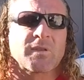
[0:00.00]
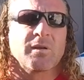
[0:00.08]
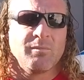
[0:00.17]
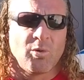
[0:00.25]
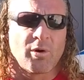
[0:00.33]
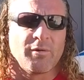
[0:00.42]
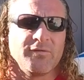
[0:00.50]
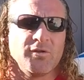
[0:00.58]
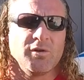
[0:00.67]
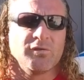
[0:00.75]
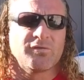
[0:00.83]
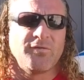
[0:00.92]
More
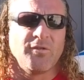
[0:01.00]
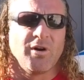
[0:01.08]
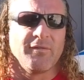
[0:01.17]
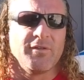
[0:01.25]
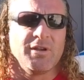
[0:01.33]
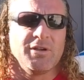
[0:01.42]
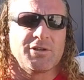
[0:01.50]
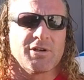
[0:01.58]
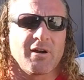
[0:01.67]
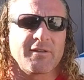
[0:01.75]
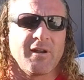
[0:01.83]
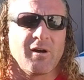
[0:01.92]
reviews of the
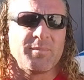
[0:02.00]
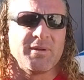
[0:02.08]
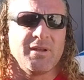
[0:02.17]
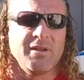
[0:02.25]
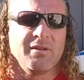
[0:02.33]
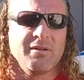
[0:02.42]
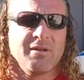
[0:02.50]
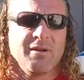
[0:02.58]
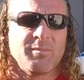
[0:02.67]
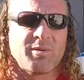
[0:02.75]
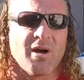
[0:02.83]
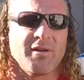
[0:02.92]
shock therapy
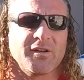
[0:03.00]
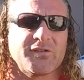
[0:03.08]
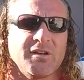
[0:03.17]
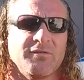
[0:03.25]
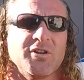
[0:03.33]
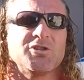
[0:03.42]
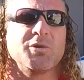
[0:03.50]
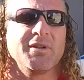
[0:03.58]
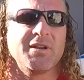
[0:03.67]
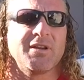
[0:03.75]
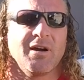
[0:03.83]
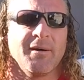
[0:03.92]
products individually
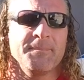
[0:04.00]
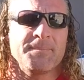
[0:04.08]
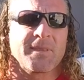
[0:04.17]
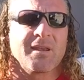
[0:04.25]
to come.